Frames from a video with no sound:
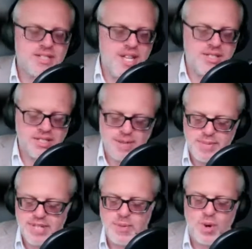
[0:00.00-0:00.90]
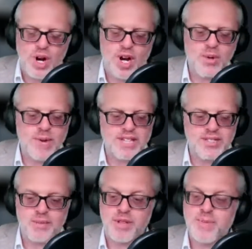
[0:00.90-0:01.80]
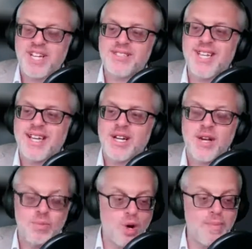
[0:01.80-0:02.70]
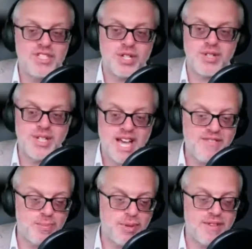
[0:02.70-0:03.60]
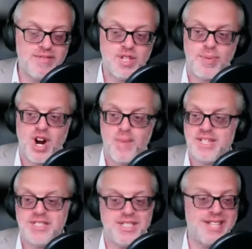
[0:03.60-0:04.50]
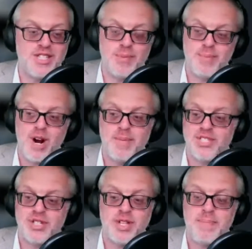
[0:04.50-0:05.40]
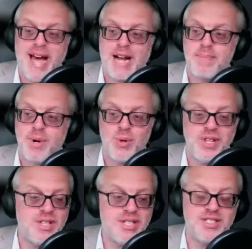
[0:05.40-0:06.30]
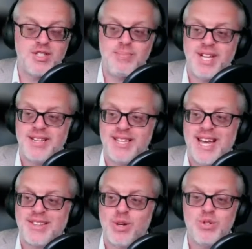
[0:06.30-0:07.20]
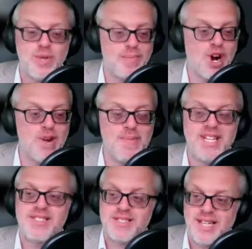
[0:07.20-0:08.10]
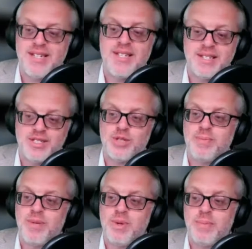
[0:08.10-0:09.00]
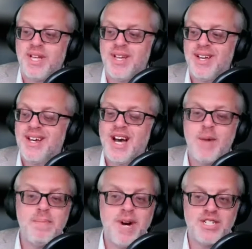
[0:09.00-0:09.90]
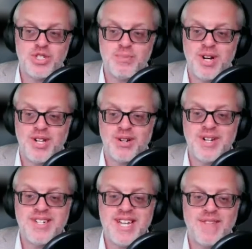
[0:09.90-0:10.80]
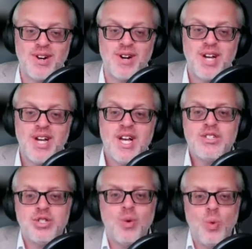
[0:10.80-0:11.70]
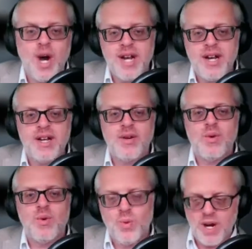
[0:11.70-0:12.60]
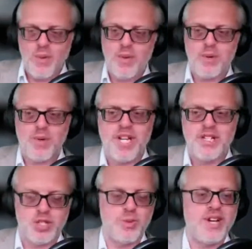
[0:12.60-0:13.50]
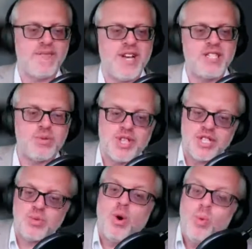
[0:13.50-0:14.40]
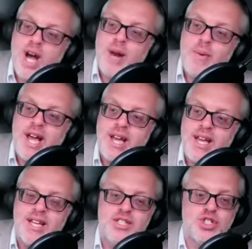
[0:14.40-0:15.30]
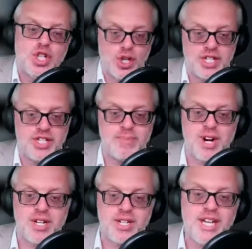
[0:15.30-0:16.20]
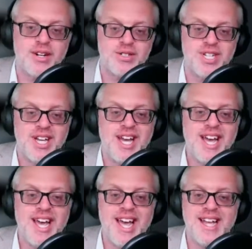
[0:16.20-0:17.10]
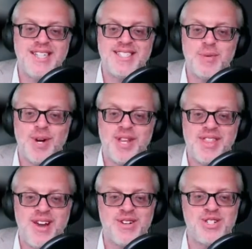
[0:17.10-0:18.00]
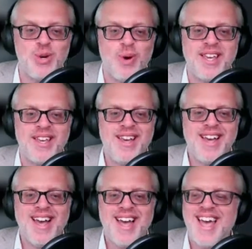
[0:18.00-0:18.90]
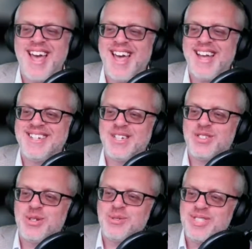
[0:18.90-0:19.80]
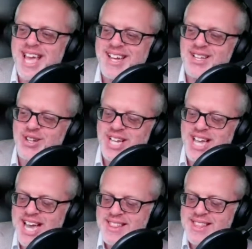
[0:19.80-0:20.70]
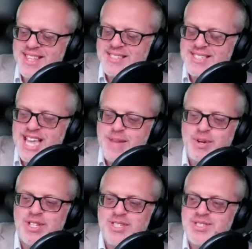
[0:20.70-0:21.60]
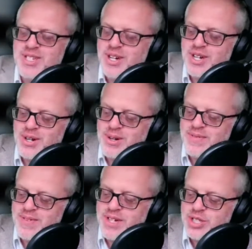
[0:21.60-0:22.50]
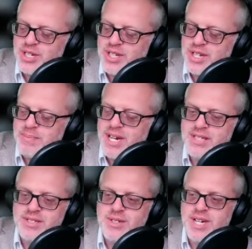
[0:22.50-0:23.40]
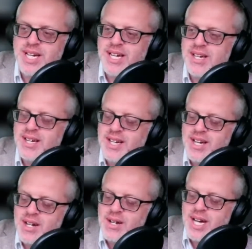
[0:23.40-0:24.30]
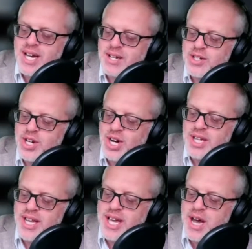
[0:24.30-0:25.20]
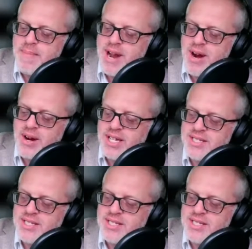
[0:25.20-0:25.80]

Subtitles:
something that we're all wrestling with because like enrollments are the lifeblood of departments and like departments are the backbone of the discipline. Like no departments and the discipline would be a much smaller endeavor. So what do you do when you're faced with this? Well, one way is to look at the market leaders and see what they're doing. And so take a look at this table. This is in honor of Charlie and mine's colleague Emeritus